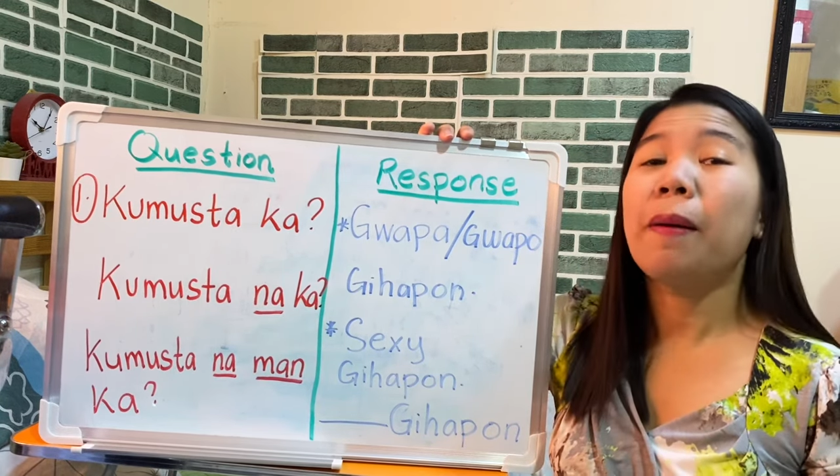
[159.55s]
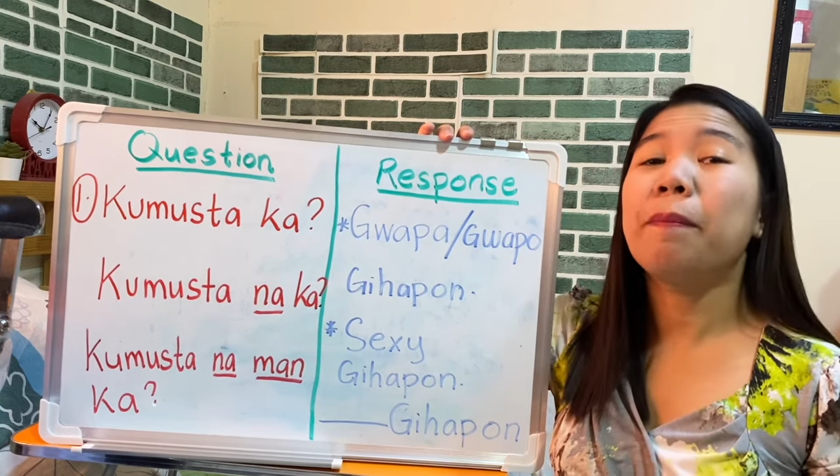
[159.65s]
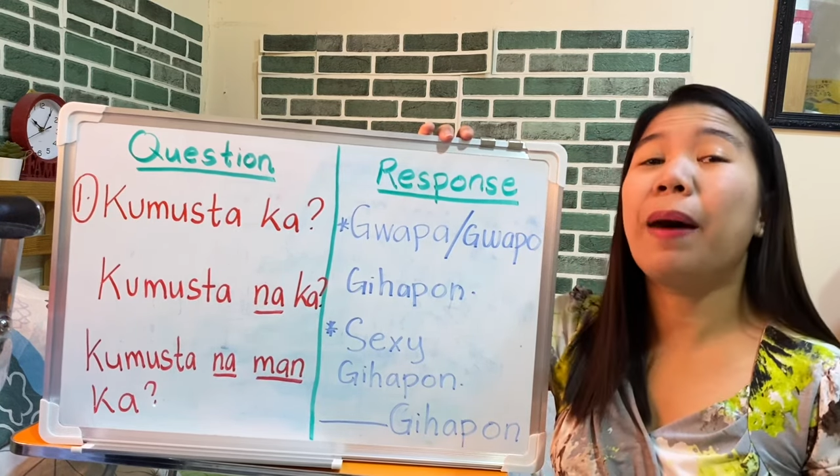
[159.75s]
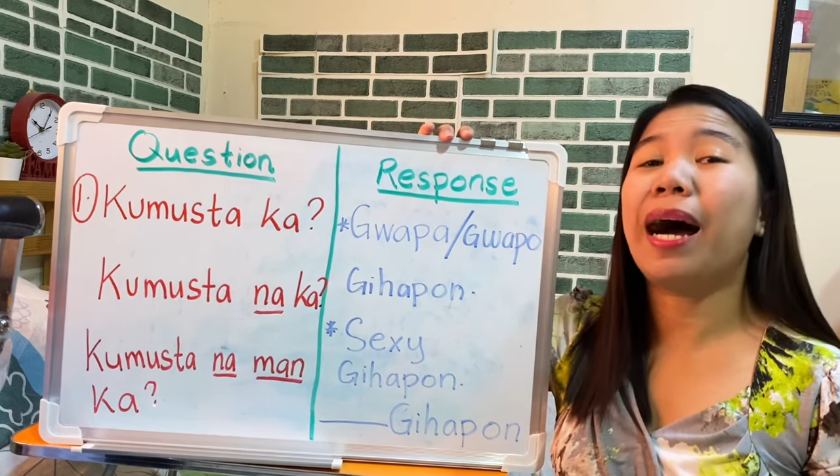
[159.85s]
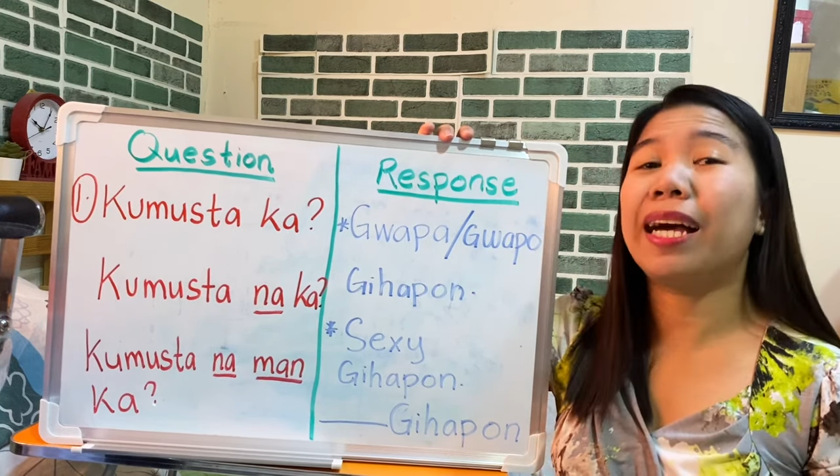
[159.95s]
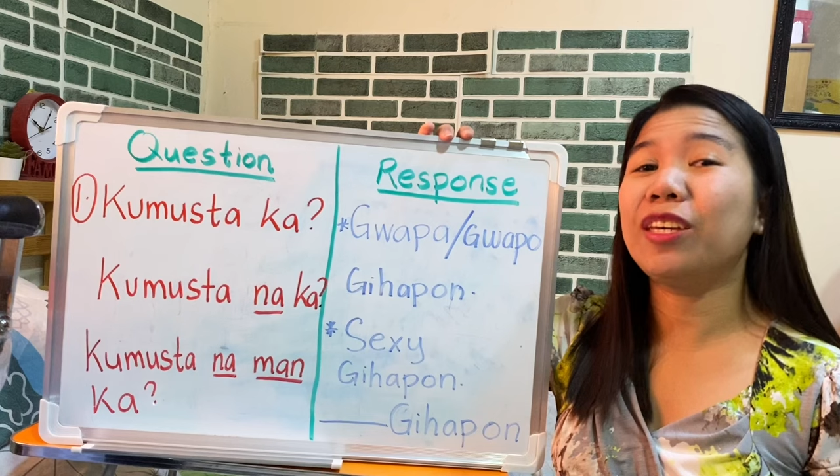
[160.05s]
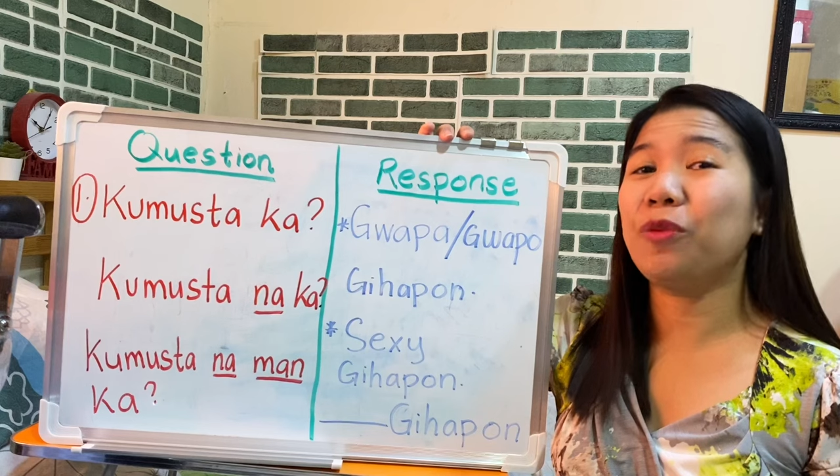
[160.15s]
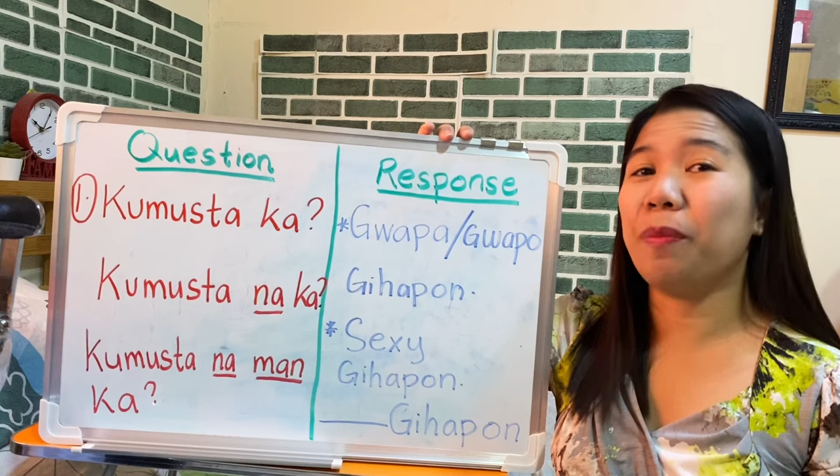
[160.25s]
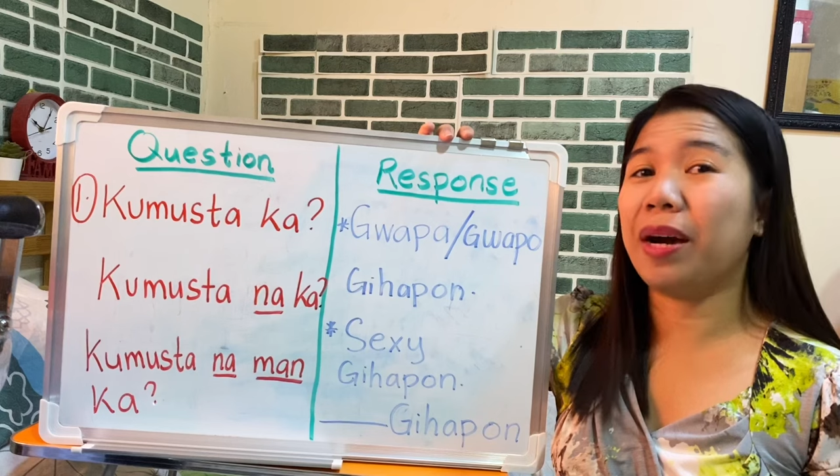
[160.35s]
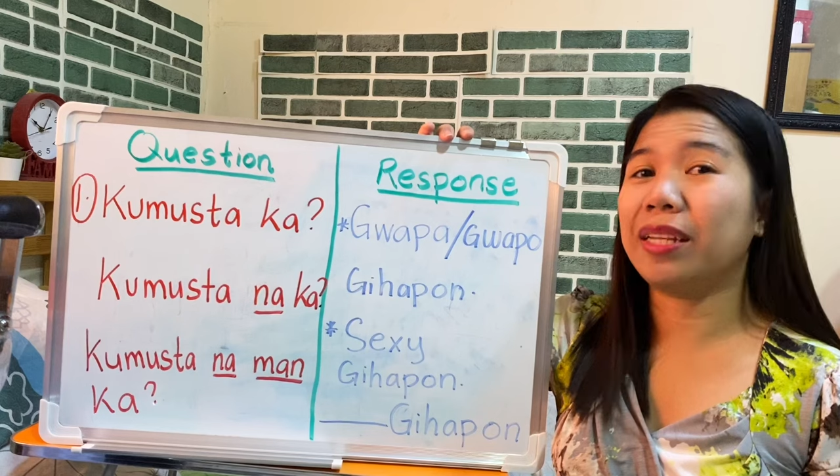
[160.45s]
maayo
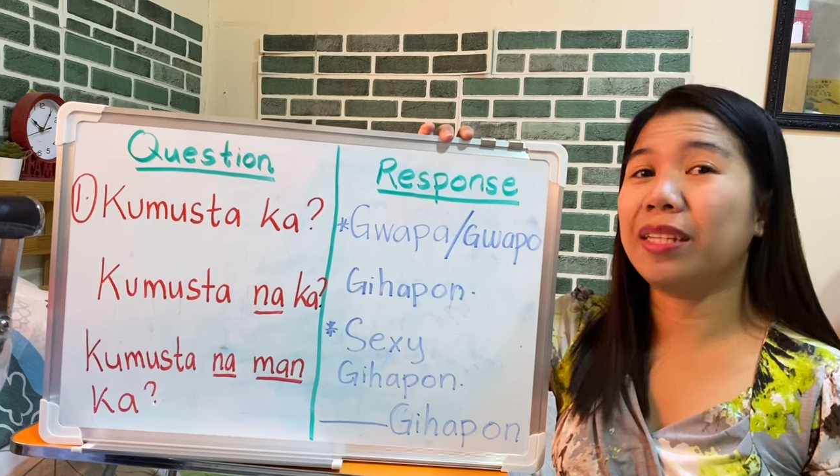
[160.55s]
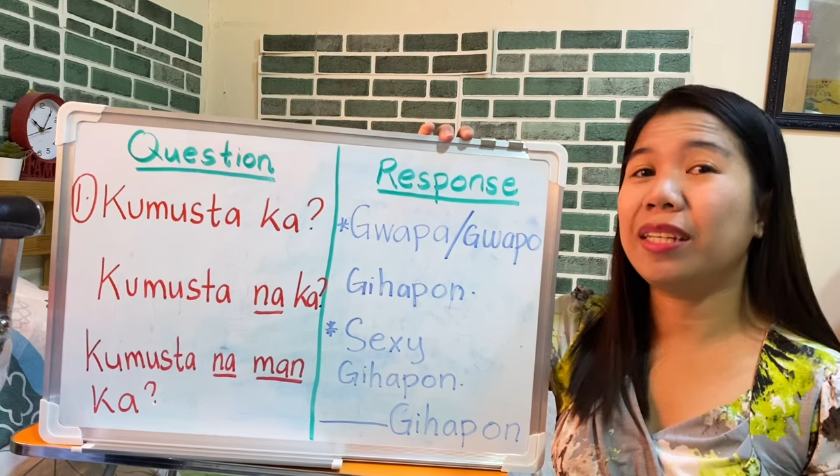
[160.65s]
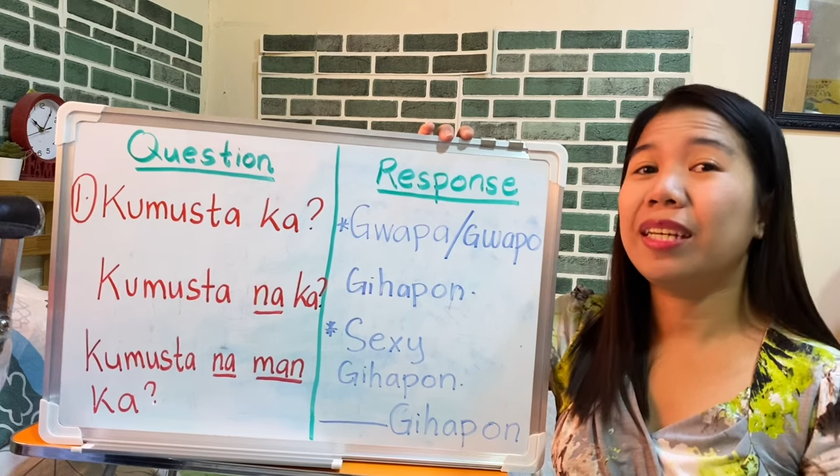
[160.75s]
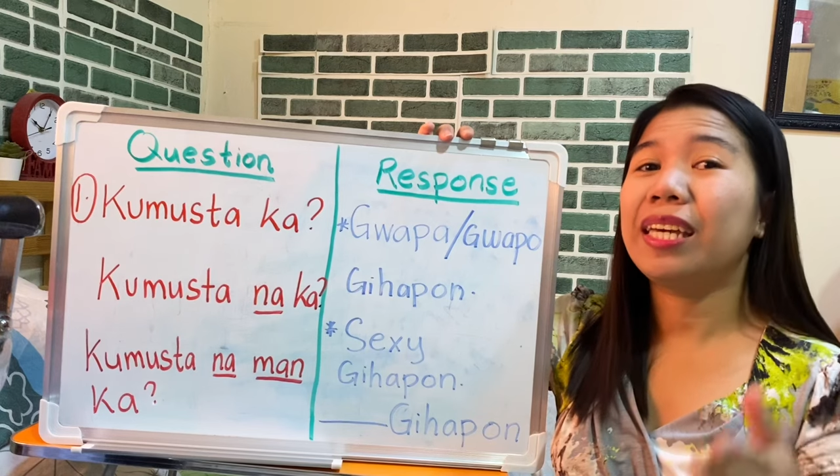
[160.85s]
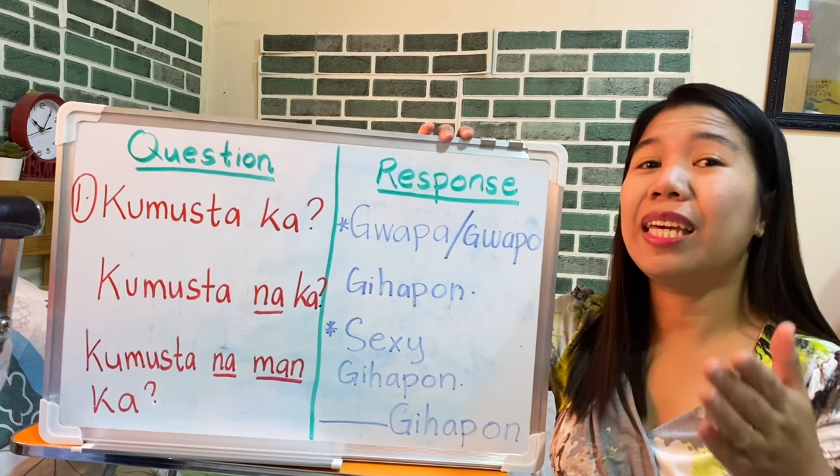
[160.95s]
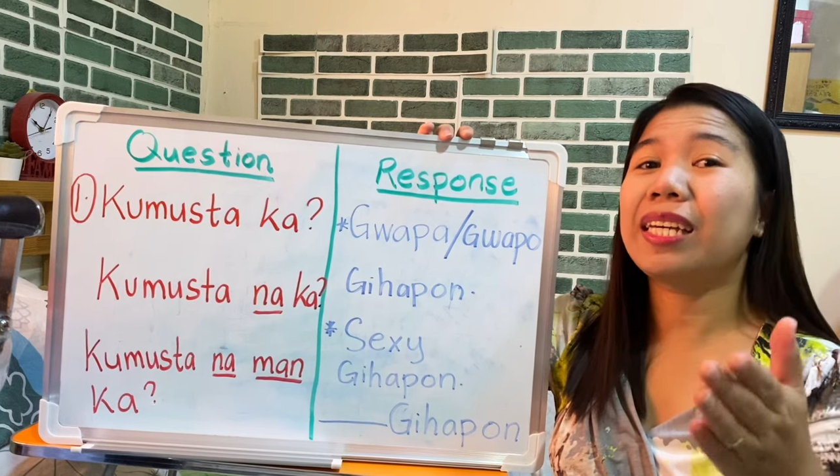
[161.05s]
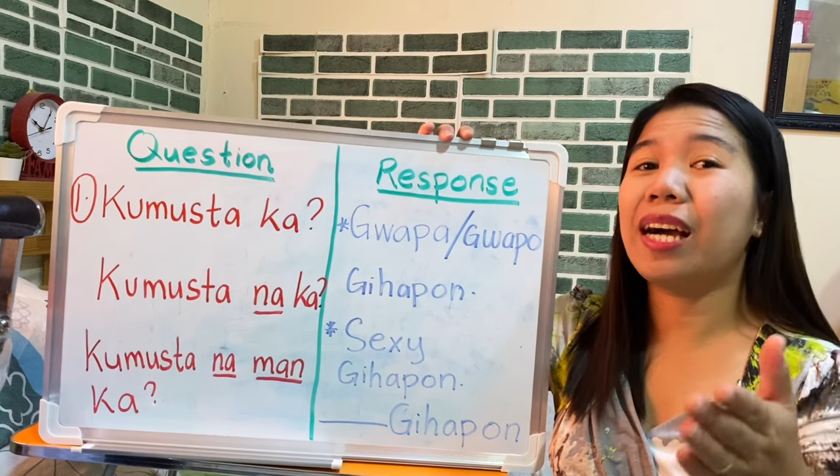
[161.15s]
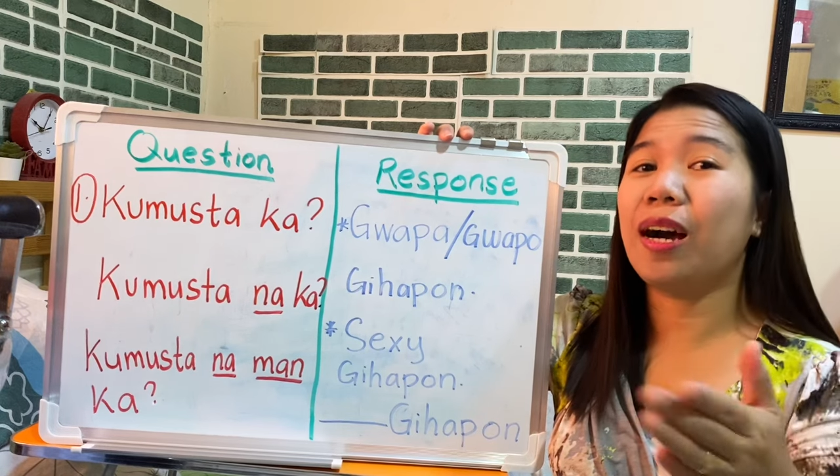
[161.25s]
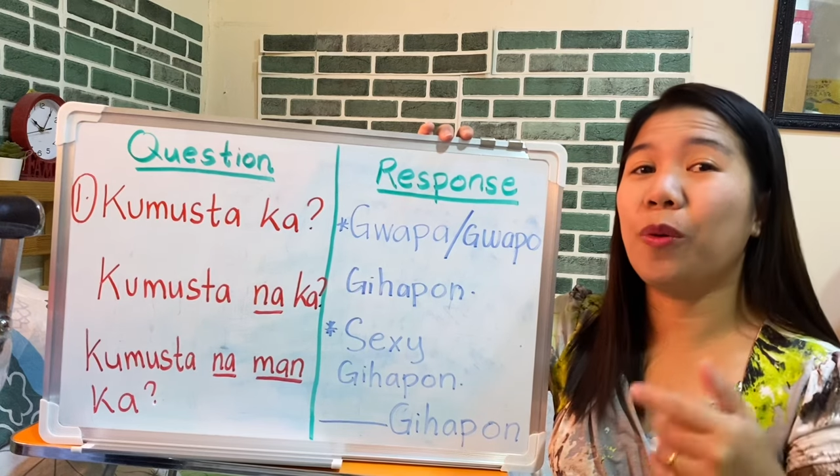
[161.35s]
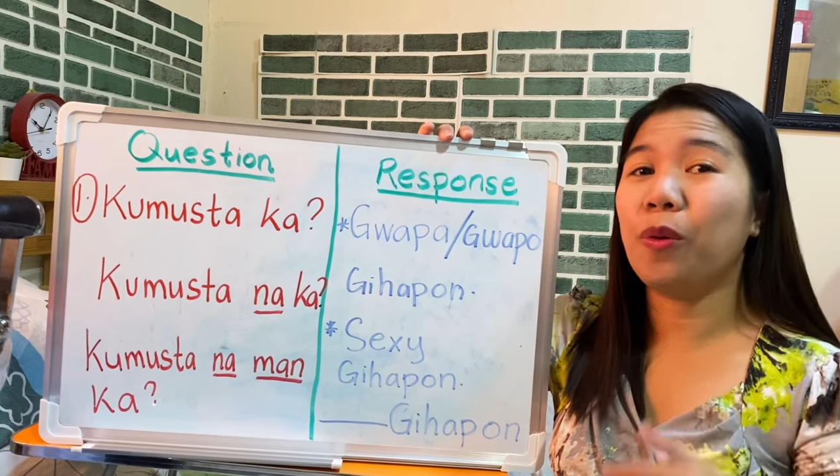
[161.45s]
man,
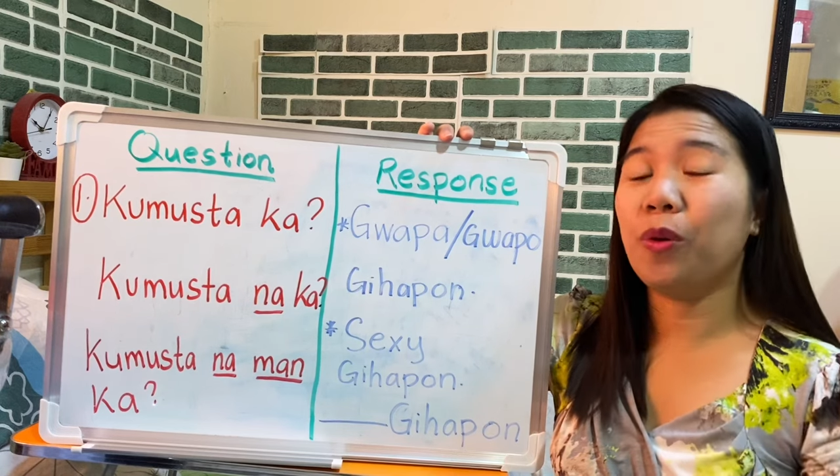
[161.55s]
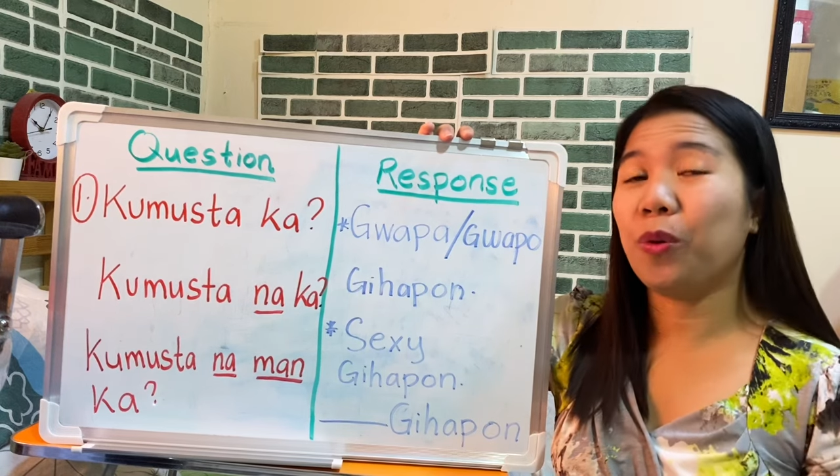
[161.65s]
ikaw,